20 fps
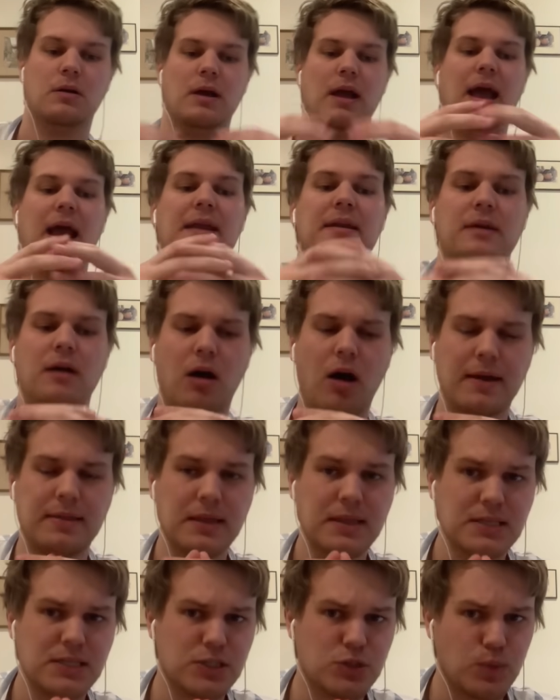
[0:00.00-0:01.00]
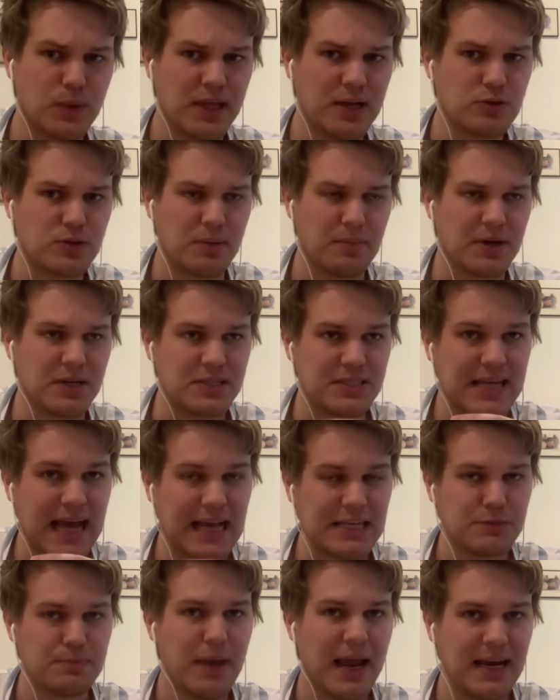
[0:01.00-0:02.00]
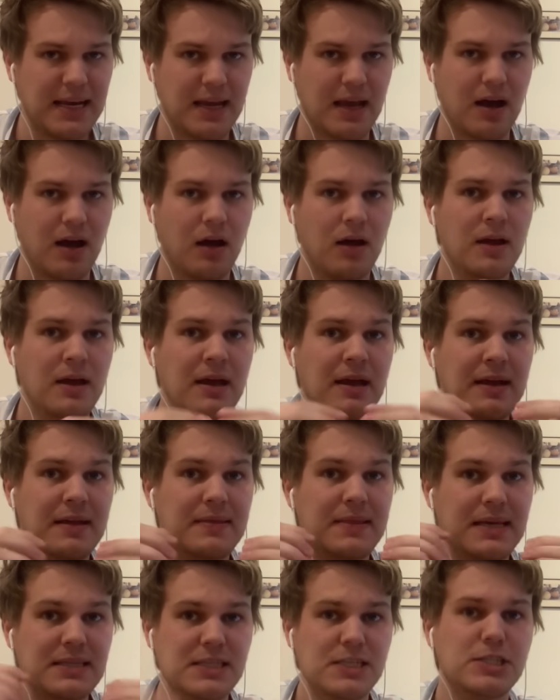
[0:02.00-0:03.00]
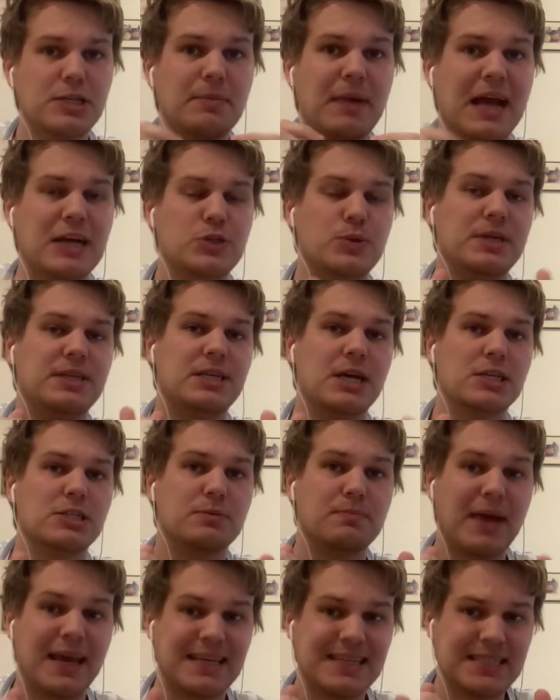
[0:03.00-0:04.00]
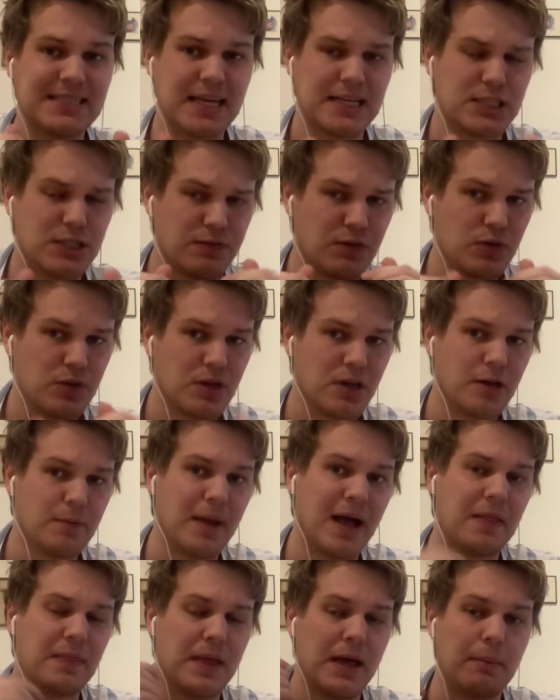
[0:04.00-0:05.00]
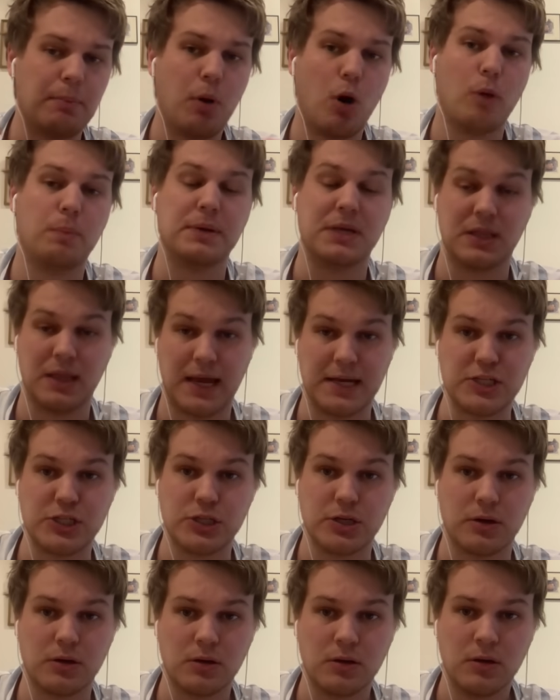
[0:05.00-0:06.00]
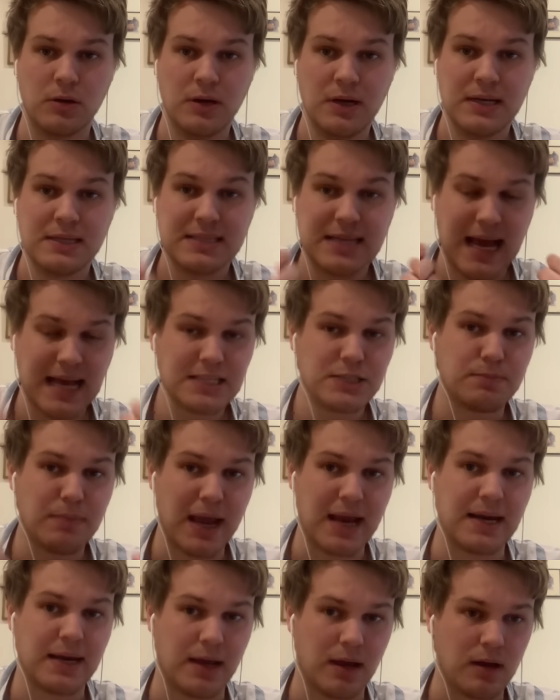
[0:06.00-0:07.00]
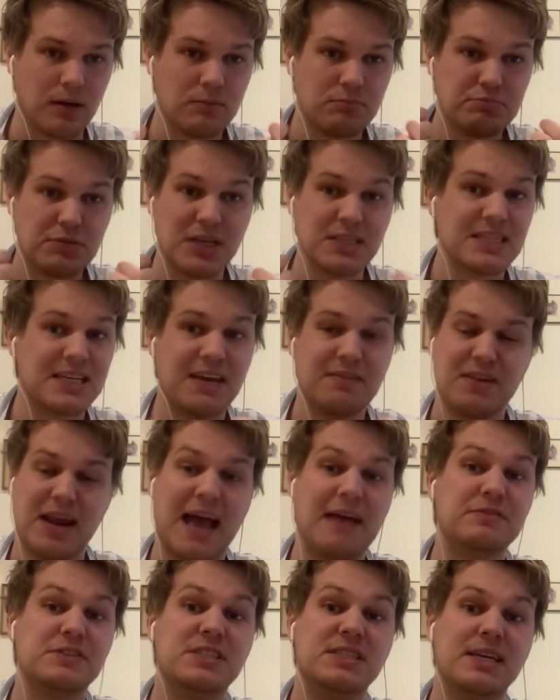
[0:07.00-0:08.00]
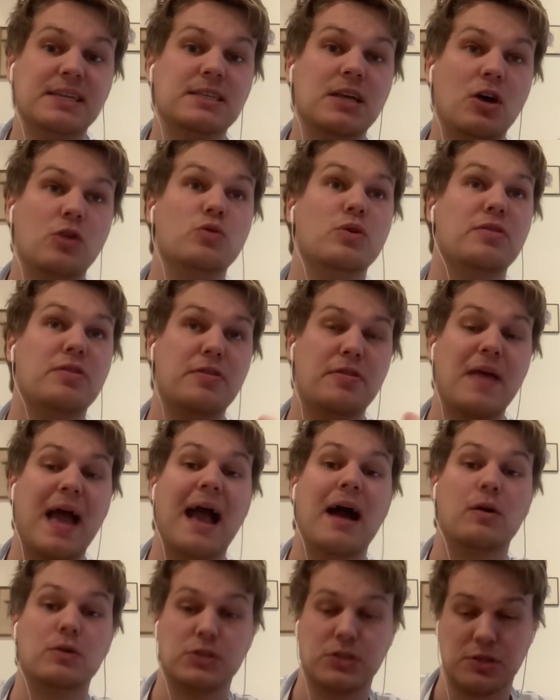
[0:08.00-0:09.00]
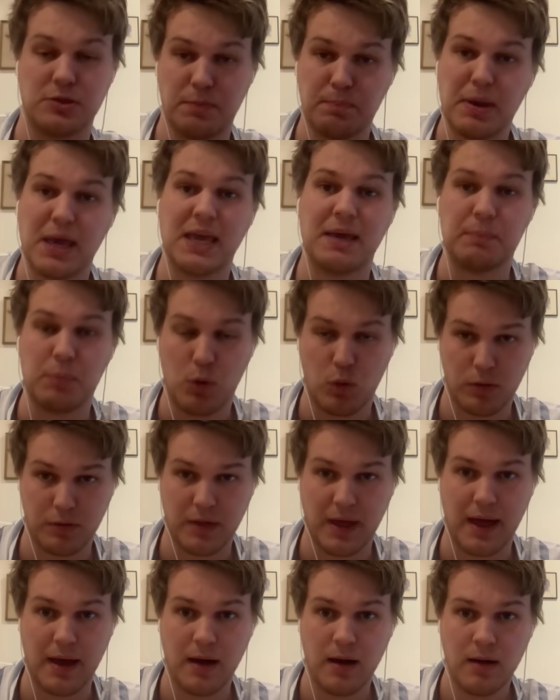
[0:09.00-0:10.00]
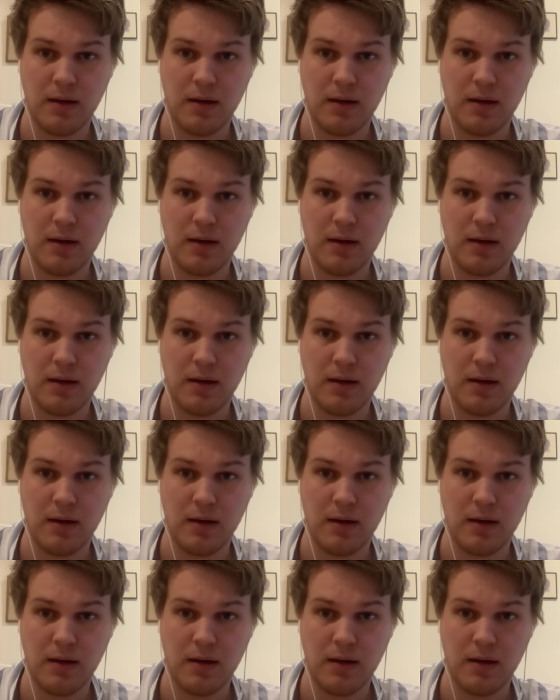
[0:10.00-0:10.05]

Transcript: And I think this is really interesting because Tasmania, their system actually does make sense if you think about their population. Tasmania doesn't even have 600,000 people there.